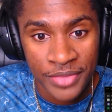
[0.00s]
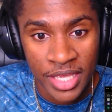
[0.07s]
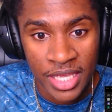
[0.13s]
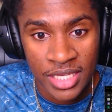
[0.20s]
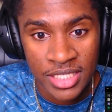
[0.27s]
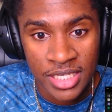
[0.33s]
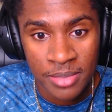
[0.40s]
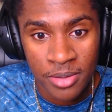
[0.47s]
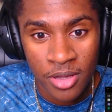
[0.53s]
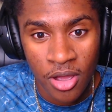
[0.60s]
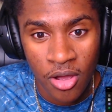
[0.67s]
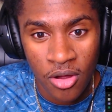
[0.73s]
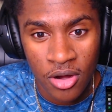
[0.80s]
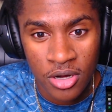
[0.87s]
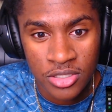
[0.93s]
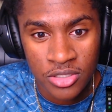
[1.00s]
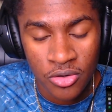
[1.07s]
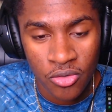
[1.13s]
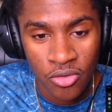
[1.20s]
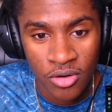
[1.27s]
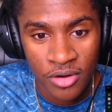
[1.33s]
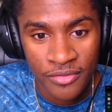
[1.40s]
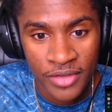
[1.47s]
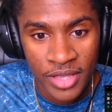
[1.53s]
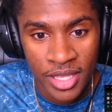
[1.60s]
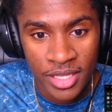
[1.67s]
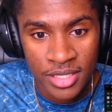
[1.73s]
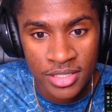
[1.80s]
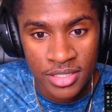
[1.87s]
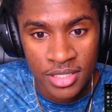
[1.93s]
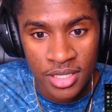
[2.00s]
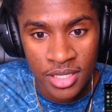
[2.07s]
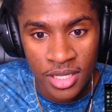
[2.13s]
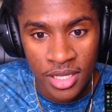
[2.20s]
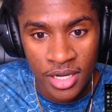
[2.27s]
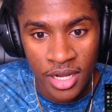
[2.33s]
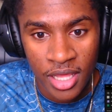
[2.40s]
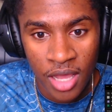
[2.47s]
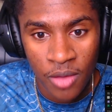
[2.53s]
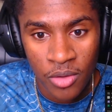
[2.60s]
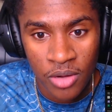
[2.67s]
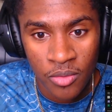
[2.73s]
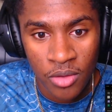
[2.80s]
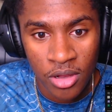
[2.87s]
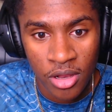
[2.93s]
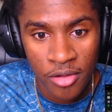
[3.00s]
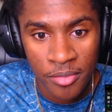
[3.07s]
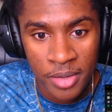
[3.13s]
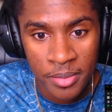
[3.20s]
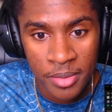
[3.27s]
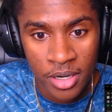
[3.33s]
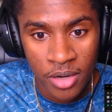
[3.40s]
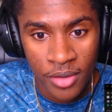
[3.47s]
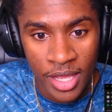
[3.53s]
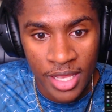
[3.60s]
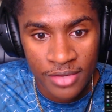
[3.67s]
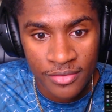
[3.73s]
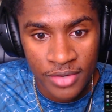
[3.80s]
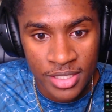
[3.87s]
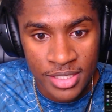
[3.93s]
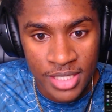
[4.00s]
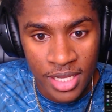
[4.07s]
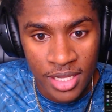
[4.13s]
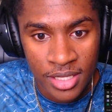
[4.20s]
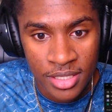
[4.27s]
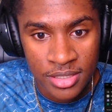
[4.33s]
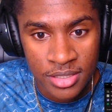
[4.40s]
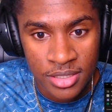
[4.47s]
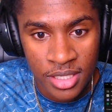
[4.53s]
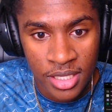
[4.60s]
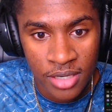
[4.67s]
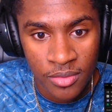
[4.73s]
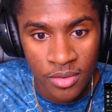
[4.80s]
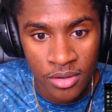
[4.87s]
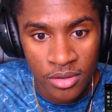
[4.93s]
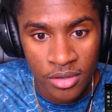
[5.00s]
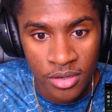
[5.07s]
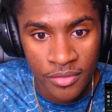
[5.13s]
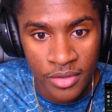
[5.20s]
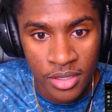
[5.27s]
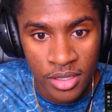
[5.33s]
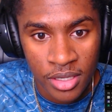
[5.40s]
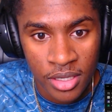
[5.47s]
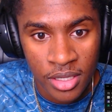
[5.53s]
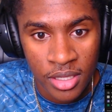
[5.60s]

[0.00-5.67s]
And cheap cars or Corvettes, they all want to roll over me, but no one asked for the challenge. Get a roll on me, look.